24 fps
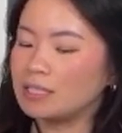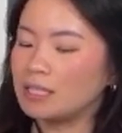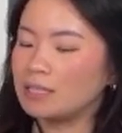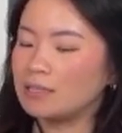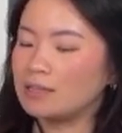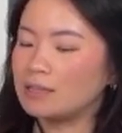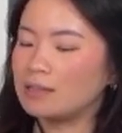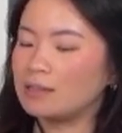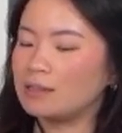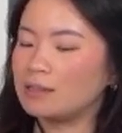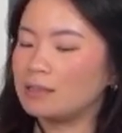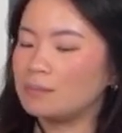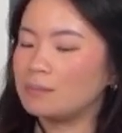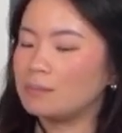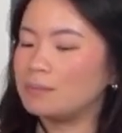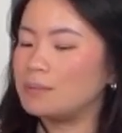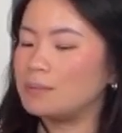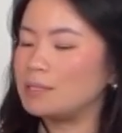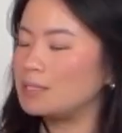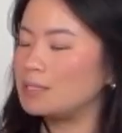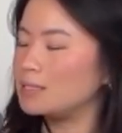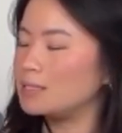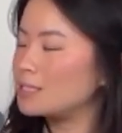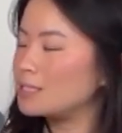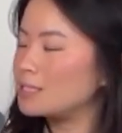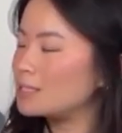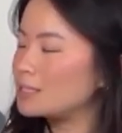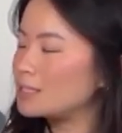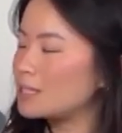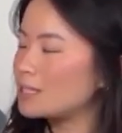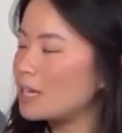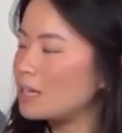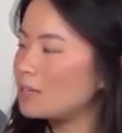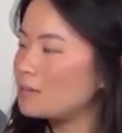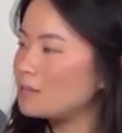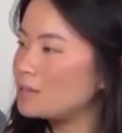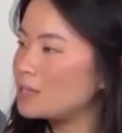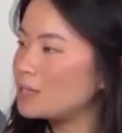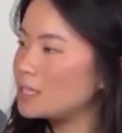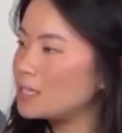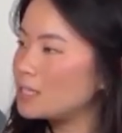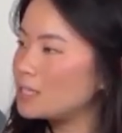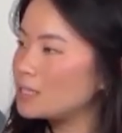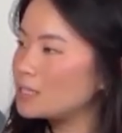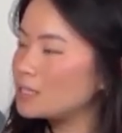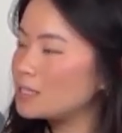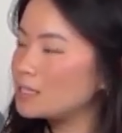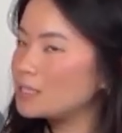at the business side of
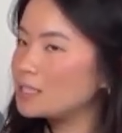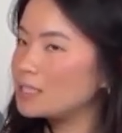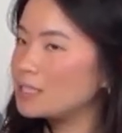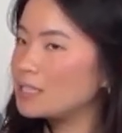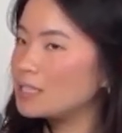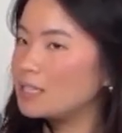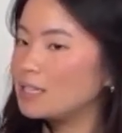things.